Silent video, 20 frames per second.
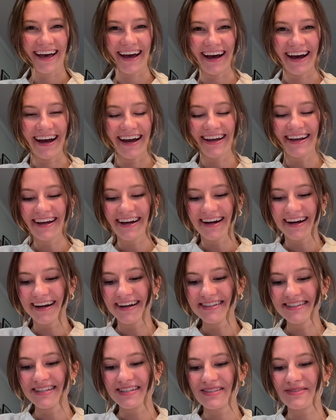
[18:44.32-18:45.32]
Hi
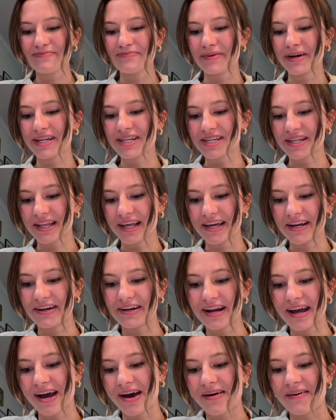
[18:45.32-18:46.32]
guys, it's much later
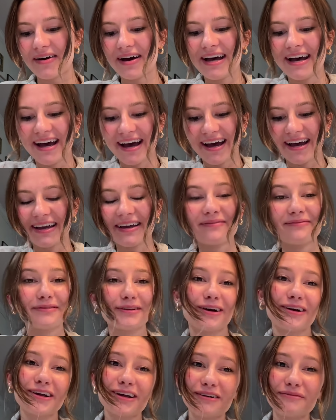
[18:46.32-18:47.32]
now. I'm
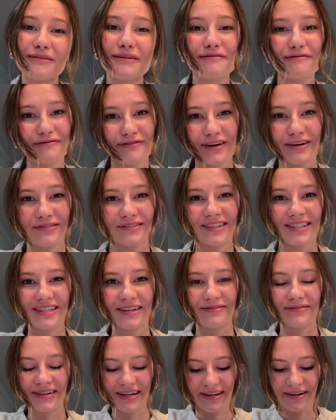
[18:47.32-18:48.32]
vlogging off my phone because I
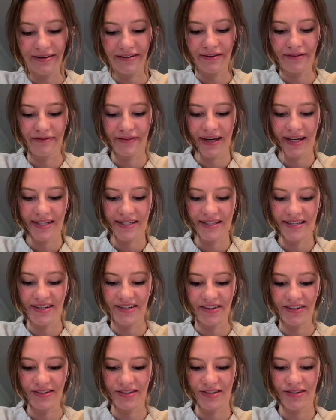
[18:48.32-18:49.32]
ran out of S D
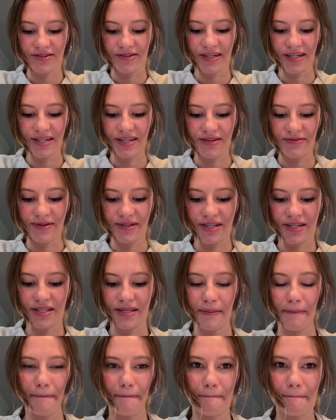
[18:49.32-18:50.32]
card storage, which is
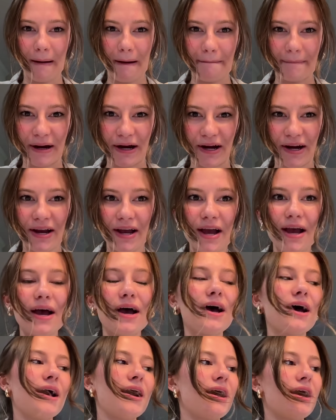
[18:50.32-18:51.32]
a bummer.
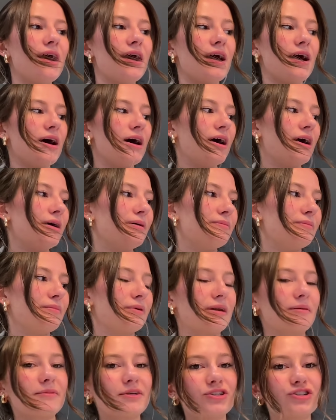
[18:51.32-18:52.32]
Um,
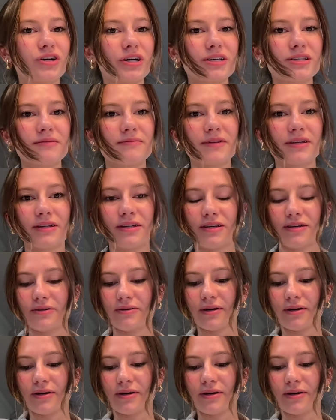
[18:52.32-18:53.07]
but I'm gonna try something new.